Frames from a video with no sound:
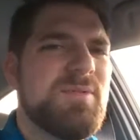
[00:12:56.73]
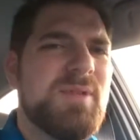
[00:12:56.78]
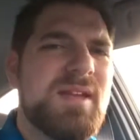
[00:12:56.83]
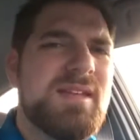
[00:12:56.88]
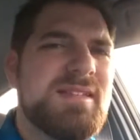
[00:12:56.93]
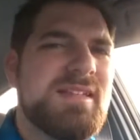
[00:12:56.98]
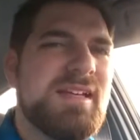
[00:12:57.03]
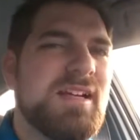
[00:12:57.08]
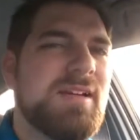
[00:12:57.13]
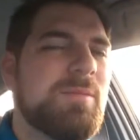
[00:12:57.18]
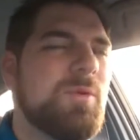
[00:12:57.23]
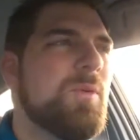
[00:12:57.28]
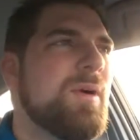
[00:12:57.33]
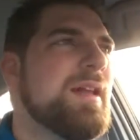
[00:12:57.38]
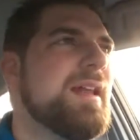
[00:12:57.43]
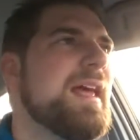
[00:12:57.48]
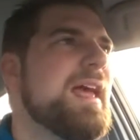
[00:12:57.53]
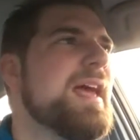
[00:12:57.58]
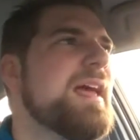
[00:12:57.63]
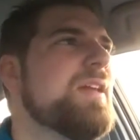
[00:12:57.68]
What a terrible way
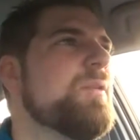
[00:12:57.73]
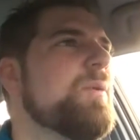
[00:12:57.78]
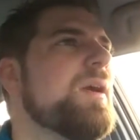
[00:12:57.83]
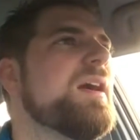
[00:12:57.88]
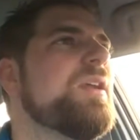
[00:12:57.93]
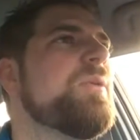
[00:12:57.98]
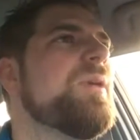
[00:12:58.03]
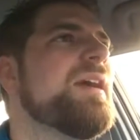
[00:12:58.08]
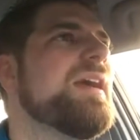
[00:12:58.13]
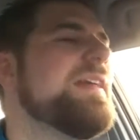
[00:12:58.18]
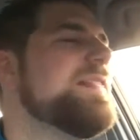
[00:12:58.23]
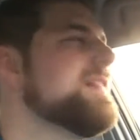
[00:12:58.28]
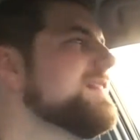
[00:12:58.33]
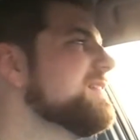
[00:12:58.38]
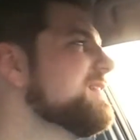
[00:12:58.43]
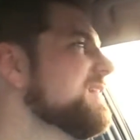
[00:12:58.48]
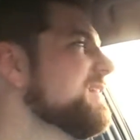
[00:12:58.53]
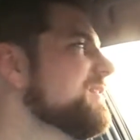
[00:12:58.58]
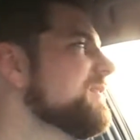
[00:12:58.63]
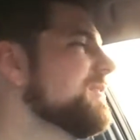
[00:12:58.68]
to end. Why do I end
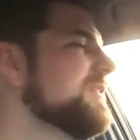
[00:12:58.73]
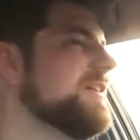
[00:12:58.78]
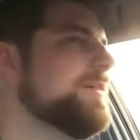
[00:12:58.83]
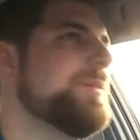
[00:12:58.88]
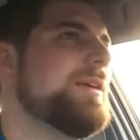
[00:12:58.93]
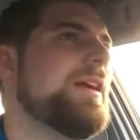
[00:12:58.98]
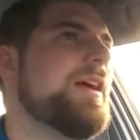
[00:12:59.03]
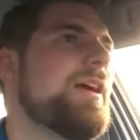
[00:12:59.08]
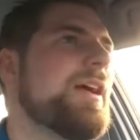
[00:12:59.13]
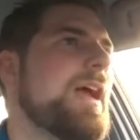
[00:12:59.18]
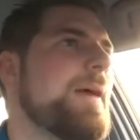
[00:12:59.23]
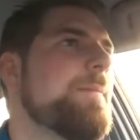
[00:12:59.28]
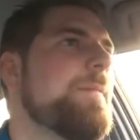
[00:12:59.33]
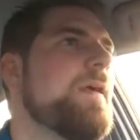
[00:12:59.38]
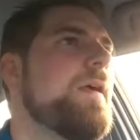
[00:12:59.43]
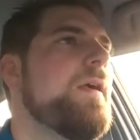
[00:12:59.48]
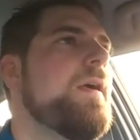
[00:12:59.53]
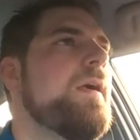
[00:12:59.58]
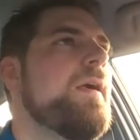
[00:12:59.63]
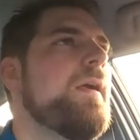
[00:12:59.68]
these things so terribly? Okay.
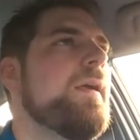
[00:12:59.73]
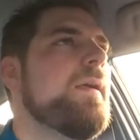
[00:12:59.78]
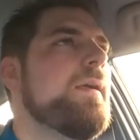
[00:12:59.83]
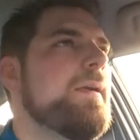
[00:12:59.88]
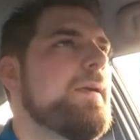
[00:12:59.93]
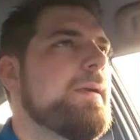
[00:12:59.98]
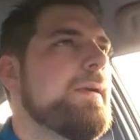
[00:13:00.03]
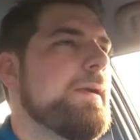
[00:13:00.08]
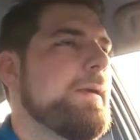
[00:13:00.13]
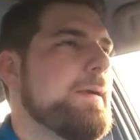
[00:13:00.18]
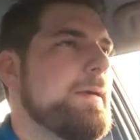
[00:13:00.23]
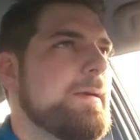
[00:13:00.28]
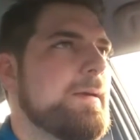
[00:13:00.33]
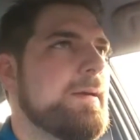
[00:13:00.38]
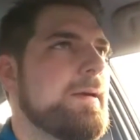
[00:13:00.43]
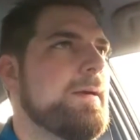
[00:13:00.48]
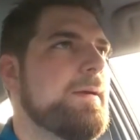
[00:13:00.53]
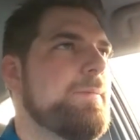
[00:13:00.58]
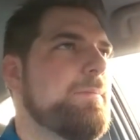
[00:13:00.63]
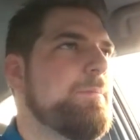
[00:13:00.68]

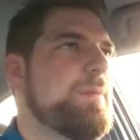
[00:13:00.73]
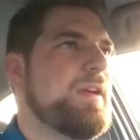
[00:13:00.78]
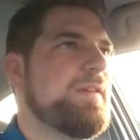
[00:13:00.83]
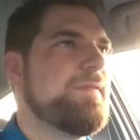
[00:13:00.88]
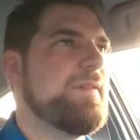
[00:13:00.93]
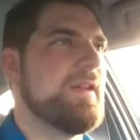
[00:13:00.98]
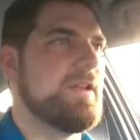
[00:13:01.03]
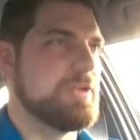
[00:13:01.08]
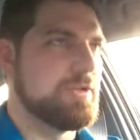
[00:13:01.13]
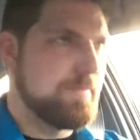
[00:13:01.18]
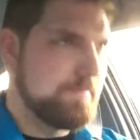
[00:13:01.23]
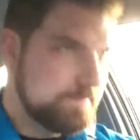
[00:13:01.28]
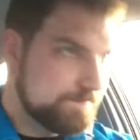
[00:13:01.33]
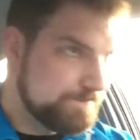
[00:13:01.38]
Big finish.